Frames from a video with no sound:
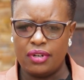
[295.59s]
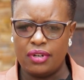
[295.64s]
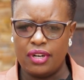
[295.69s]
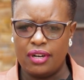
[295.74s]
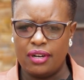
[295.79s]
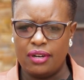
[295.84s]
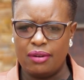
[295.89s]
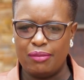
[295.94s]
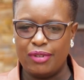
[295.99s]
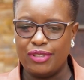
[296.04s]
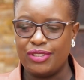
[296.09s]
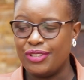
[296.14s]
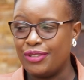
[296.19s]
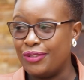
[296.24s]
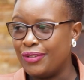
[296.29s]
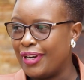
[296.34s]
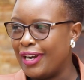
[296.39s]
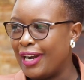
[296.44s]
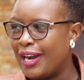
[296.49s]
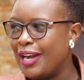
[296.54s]

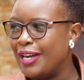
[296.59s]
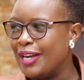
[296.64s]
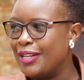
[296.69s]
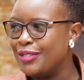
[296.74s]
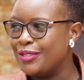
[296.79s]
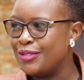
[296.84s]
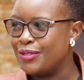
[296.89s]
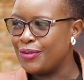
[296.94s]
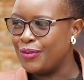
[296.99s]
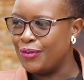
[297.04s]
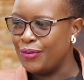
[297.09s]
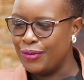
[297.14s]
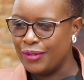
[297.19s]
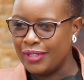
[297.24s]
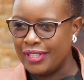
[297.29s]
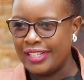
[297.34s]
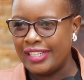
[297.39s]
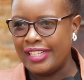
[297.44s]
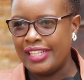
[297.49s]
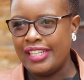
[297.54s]
Masharuka Girls
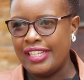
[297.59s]
School,